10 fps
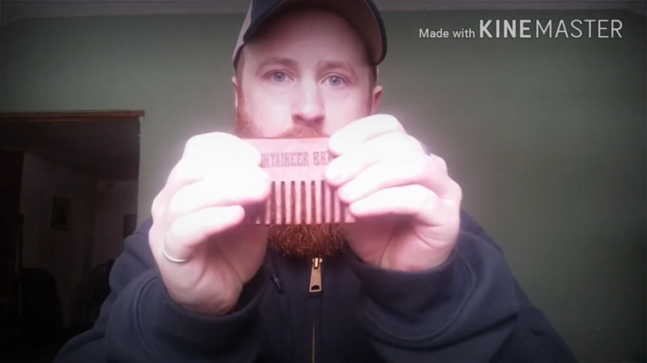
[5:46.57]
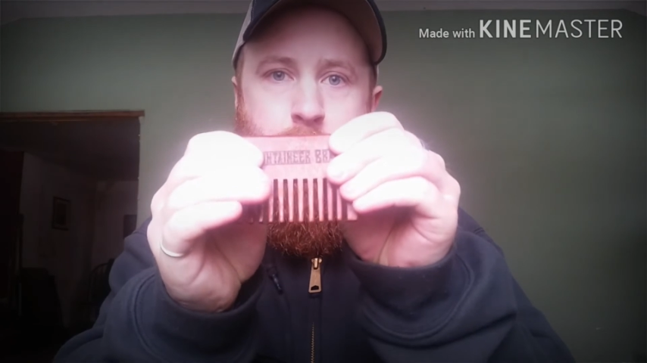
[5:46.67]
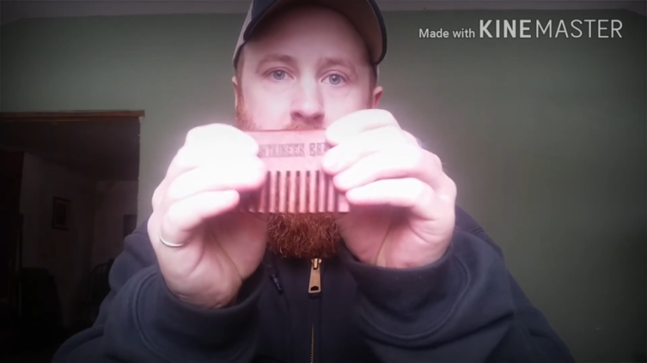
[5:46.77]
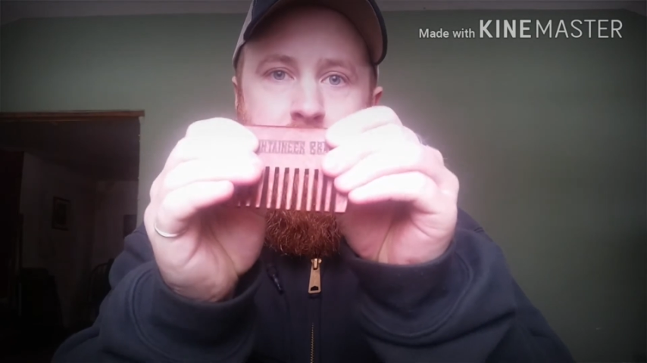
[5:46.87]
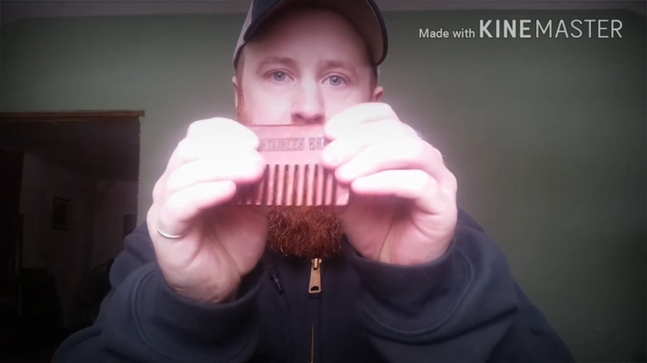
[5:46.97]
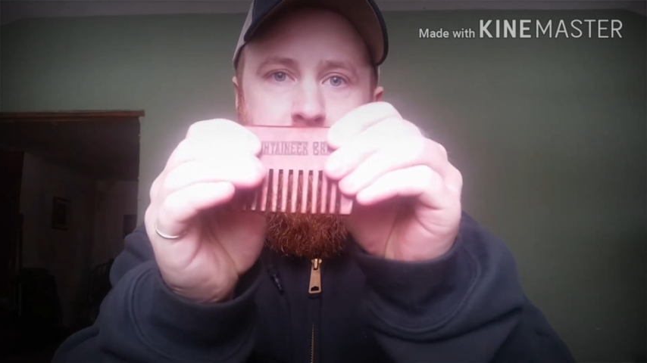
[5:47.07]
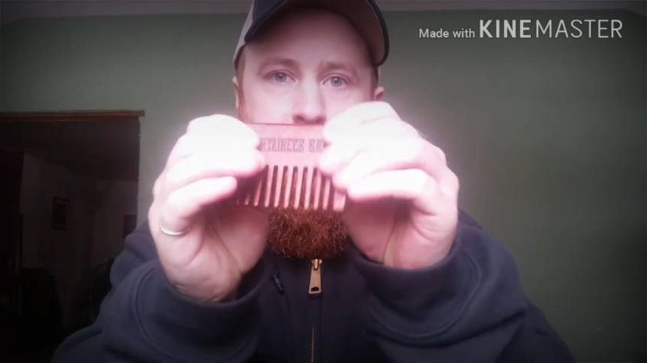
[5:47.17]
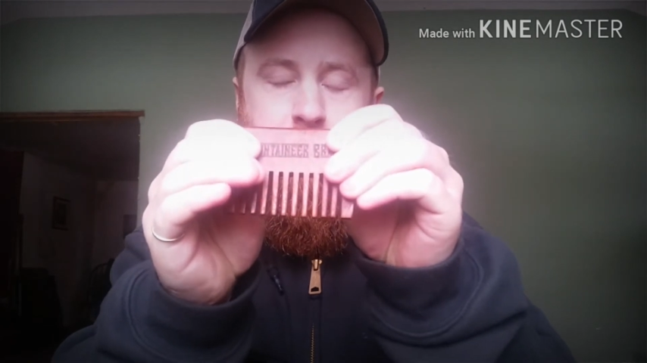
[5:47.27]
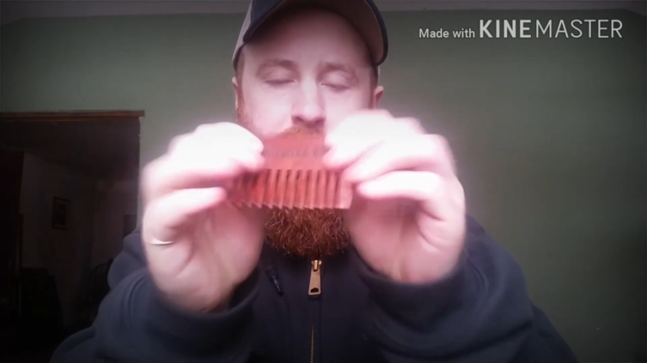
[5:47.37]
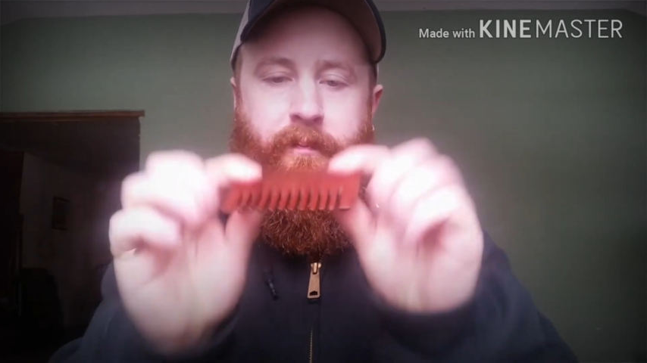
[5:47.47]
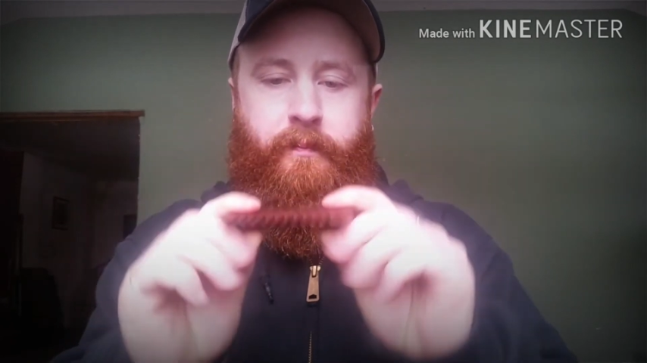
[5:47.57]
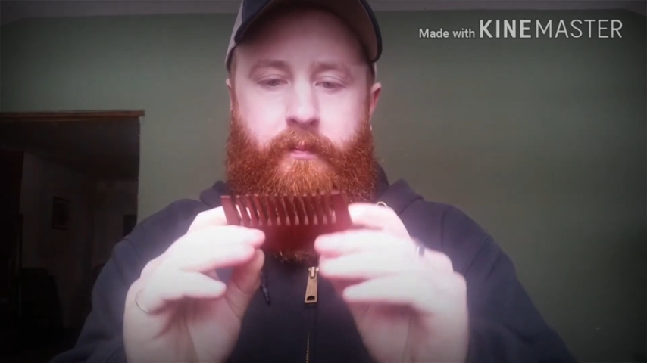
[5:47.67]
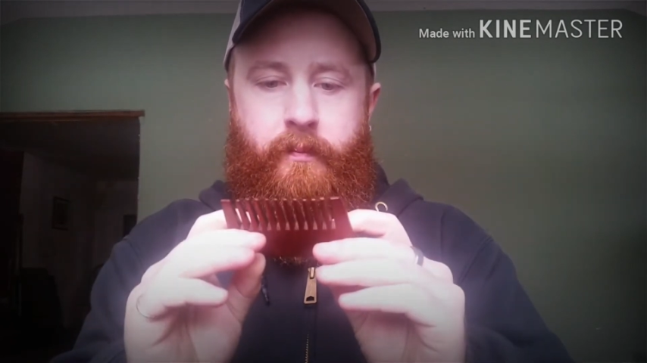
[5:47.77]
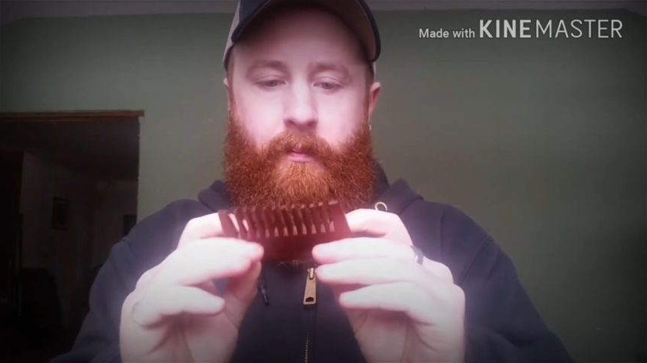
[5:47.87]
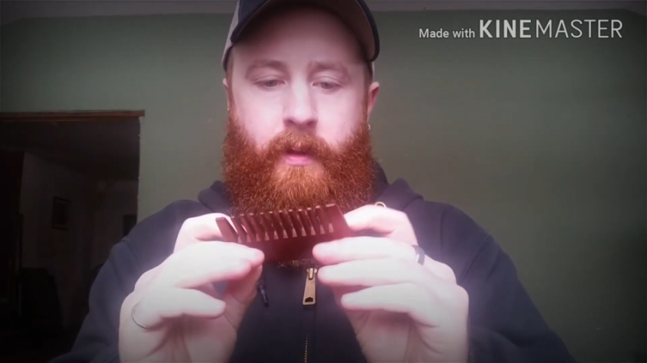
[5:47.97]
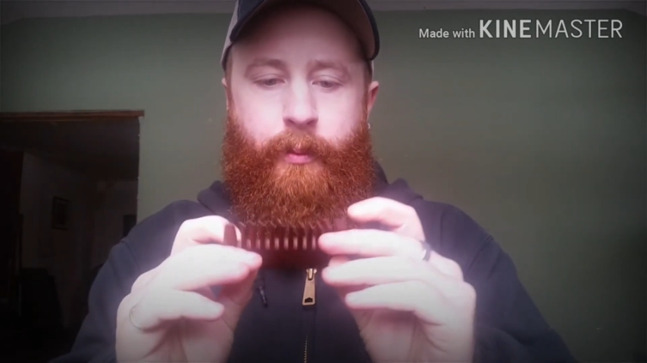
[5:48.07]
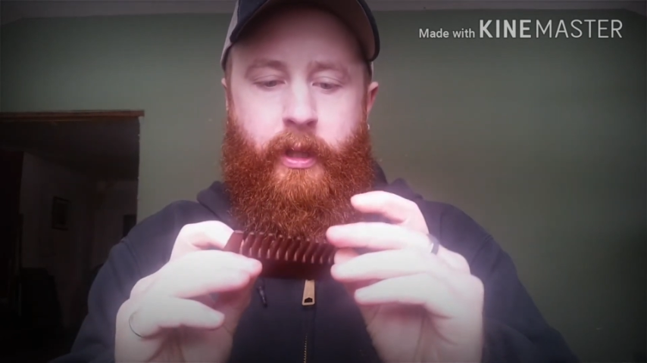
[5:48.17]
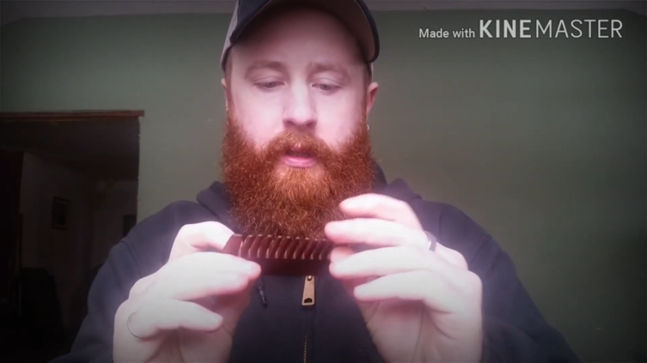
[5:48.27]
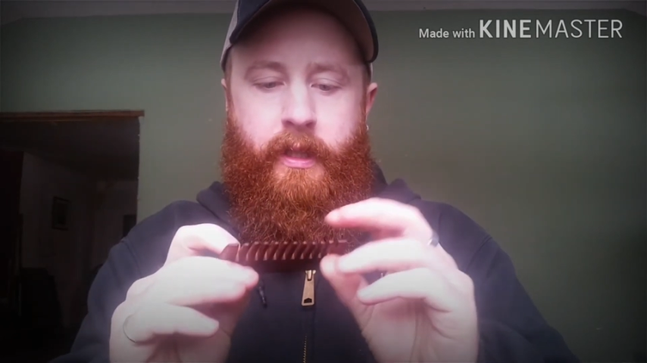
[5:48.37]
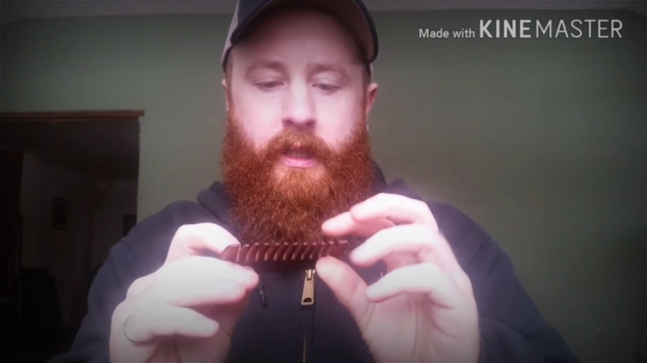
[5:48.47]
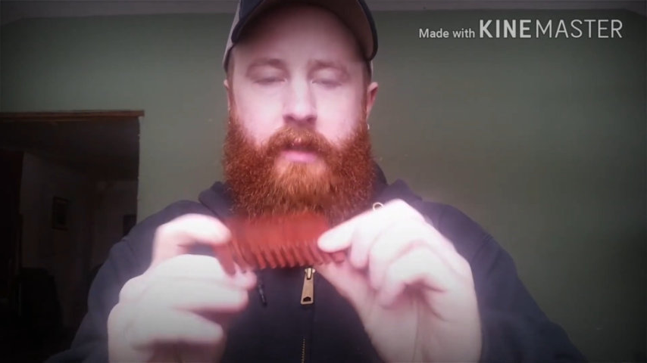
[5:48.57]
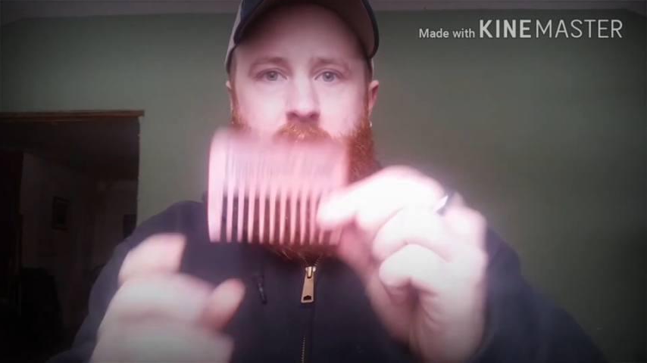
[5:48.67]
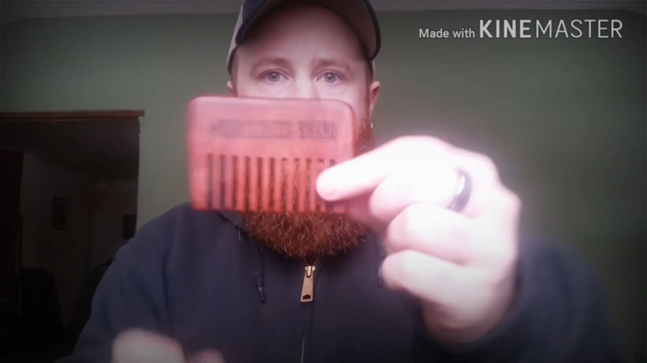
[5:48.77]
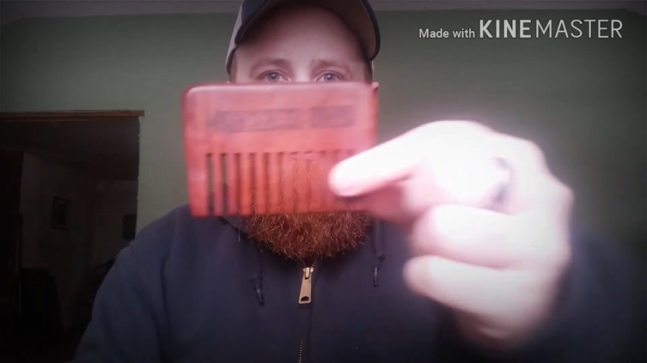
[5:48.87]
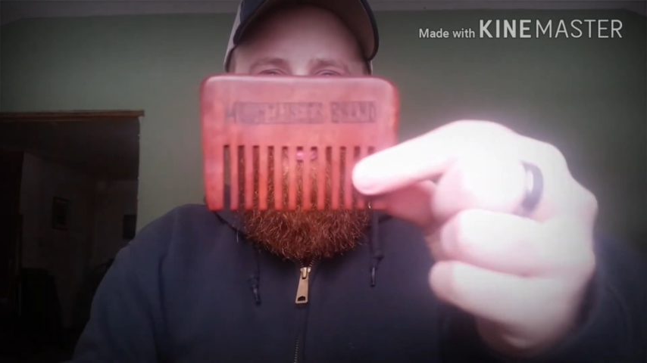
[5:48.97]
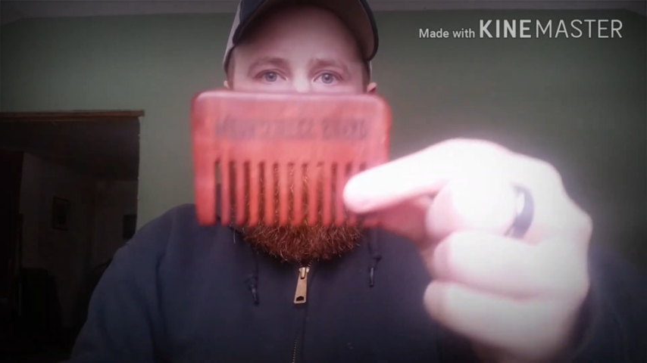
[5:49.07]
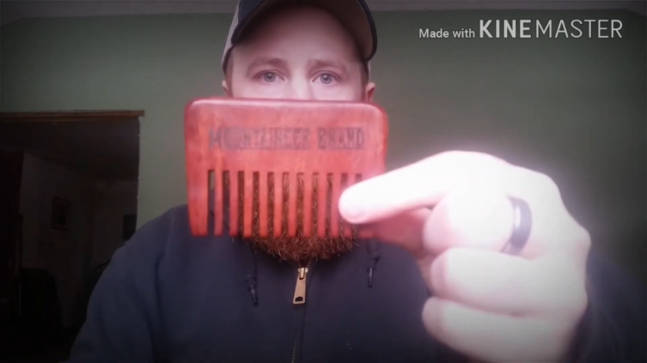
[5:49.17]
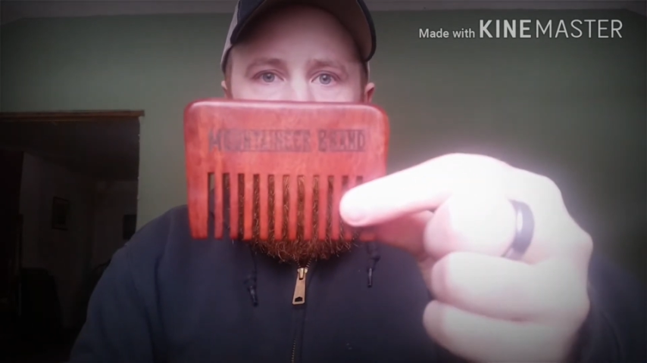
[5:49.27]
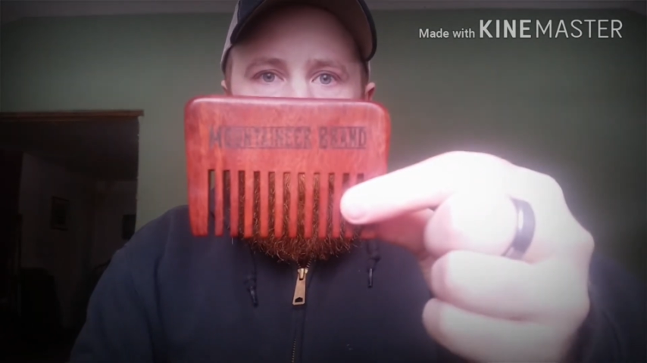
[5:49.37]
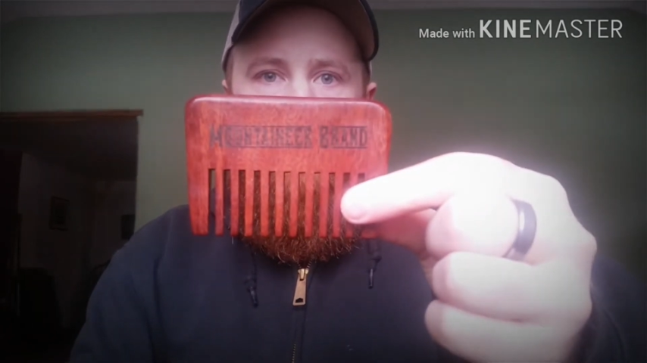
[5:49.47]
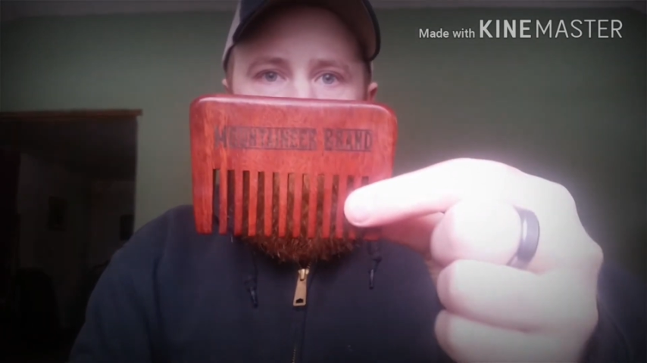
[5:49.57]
even budge. But nice little comb here.